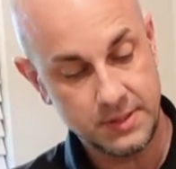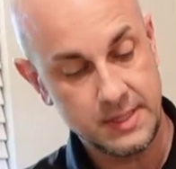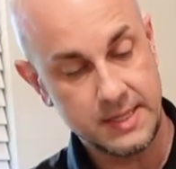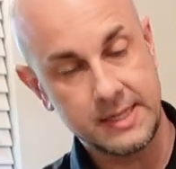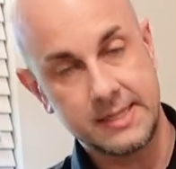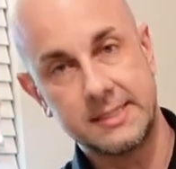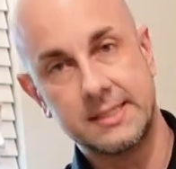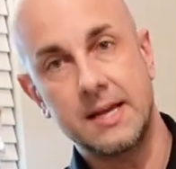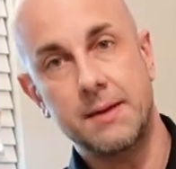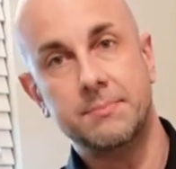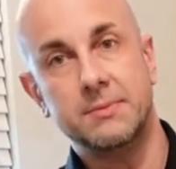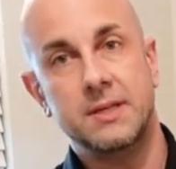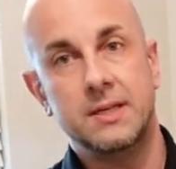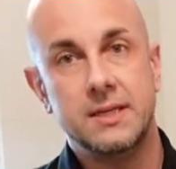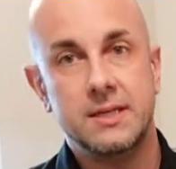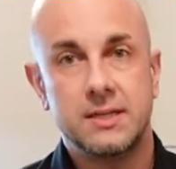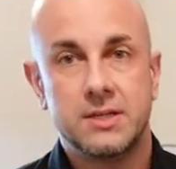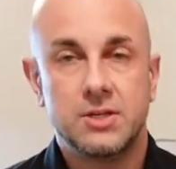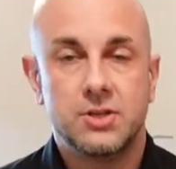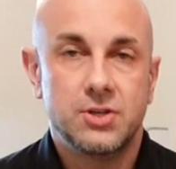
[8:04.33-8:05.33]
accept the
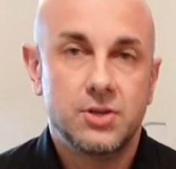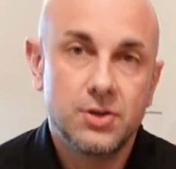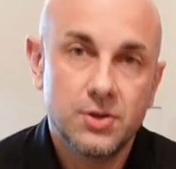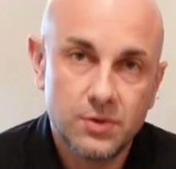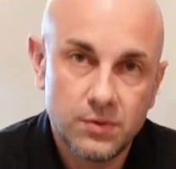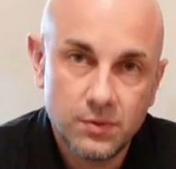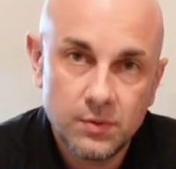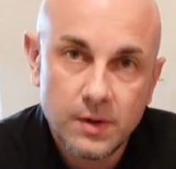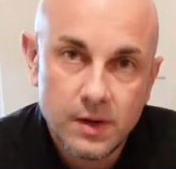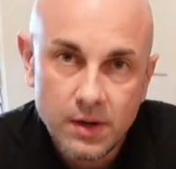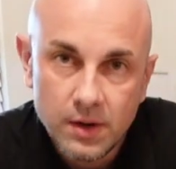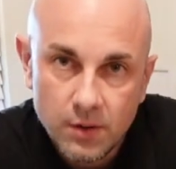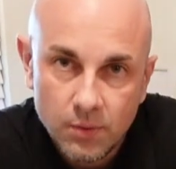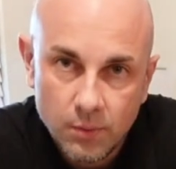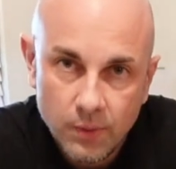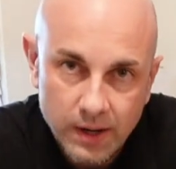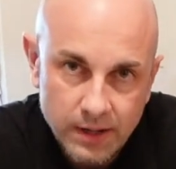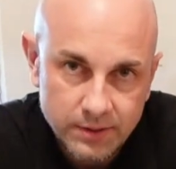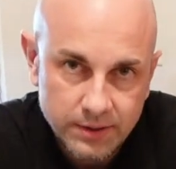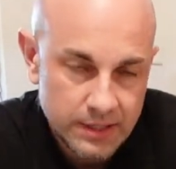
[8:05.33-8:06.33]
EQ while